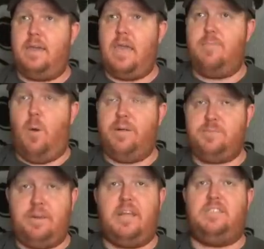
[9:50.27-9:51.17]
keep Owens
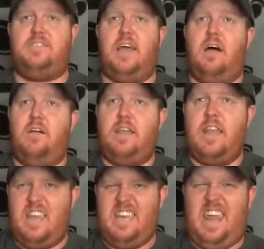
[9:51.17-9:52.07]
being a
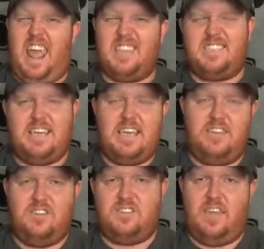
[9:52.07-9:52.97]
solid, nasty,
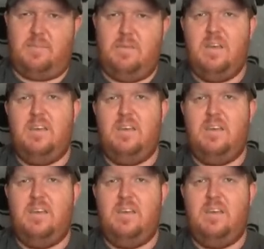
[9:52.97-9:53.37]
just like